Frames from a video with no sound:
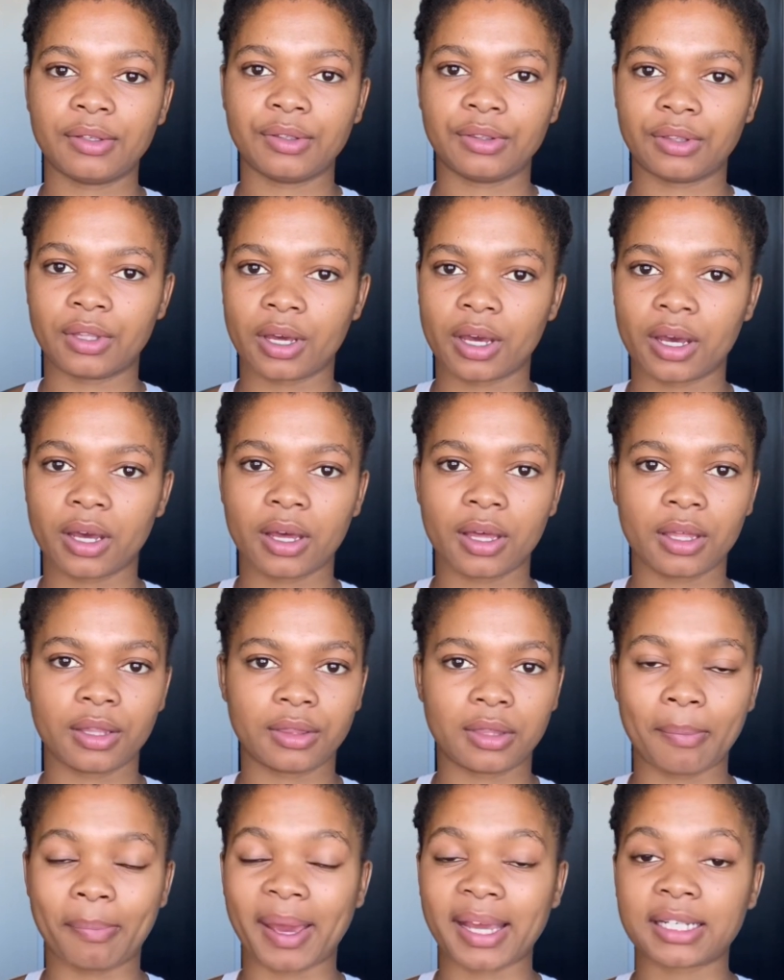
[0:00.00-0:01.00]

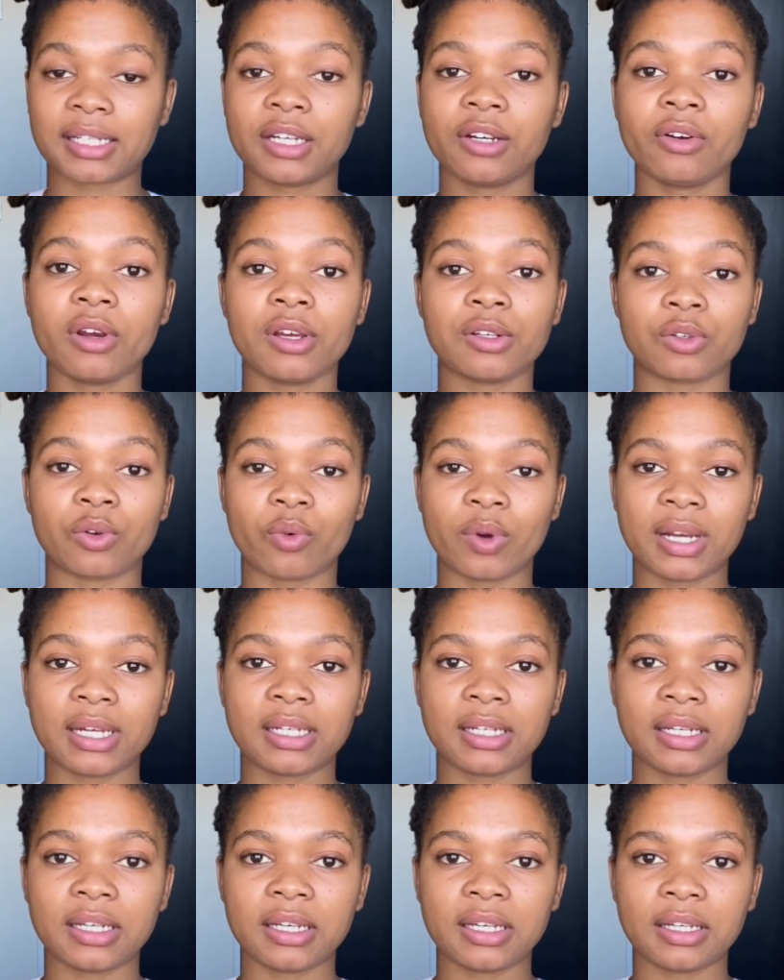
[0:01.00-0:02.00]
the bacteria is
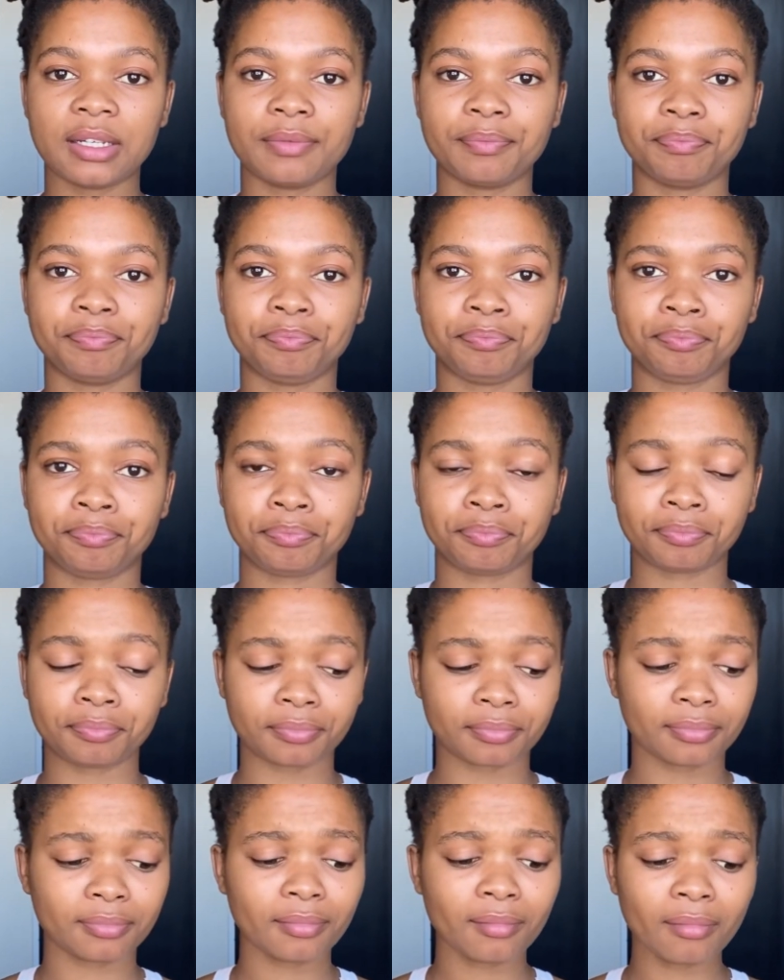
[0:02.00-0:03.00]
already
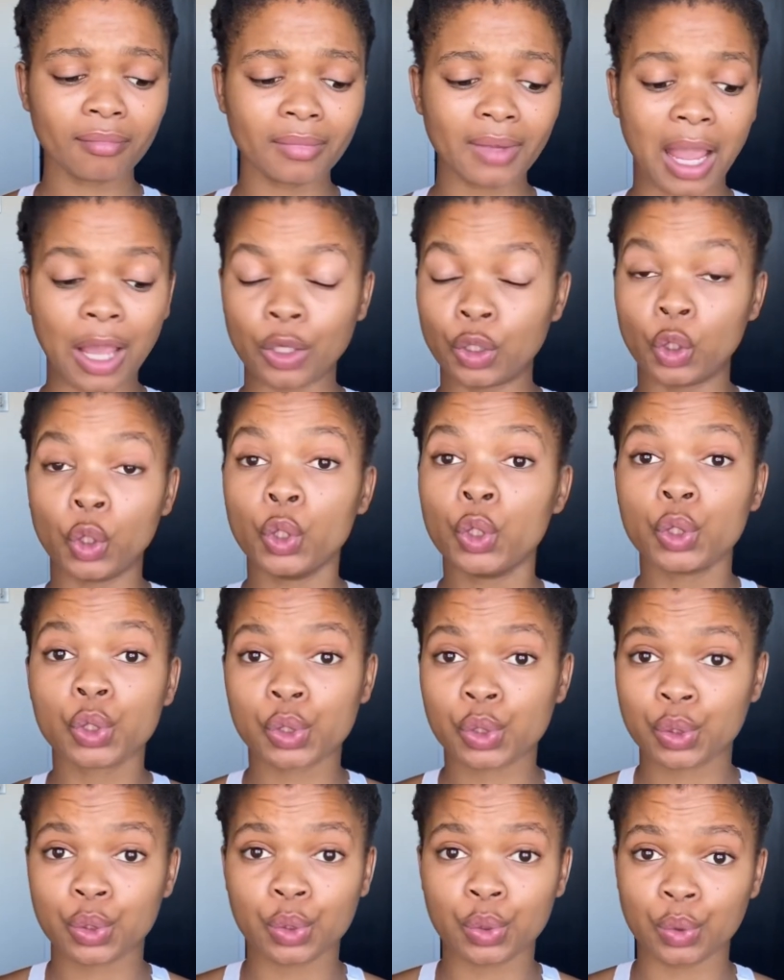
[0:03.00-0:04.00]

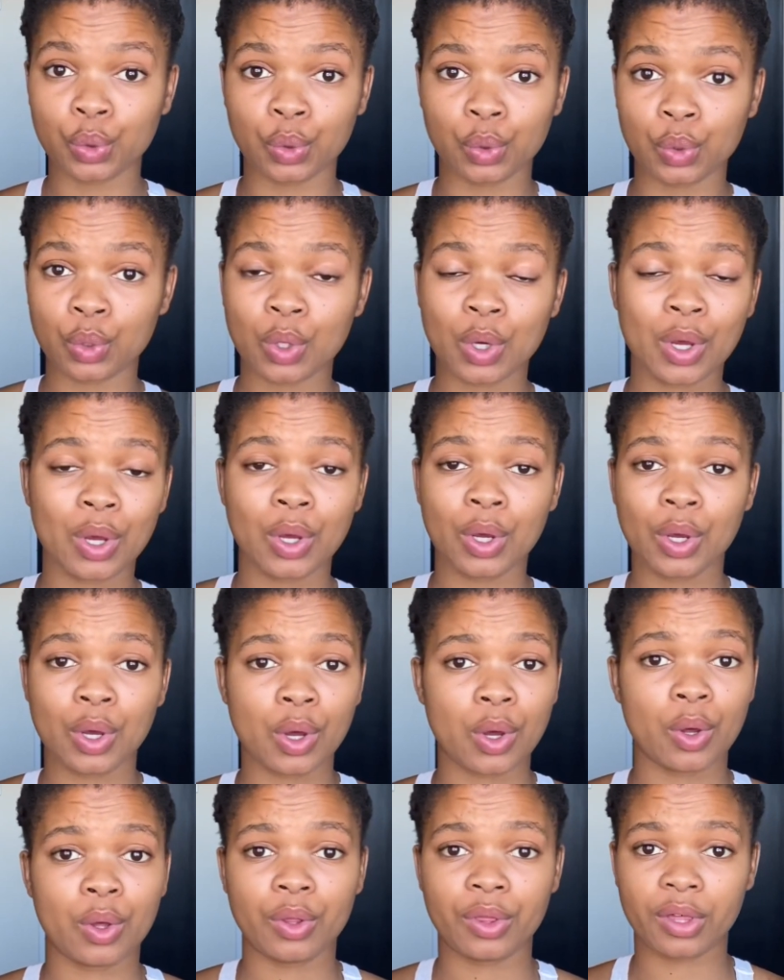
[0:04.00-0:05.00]
used to
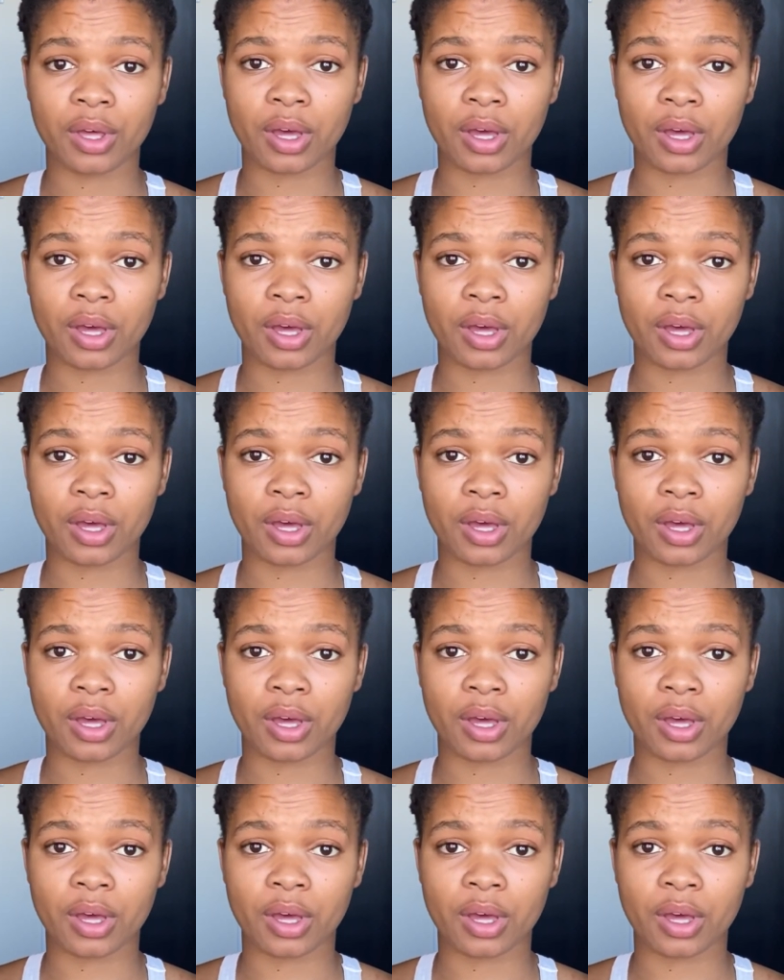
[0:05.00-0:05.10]
the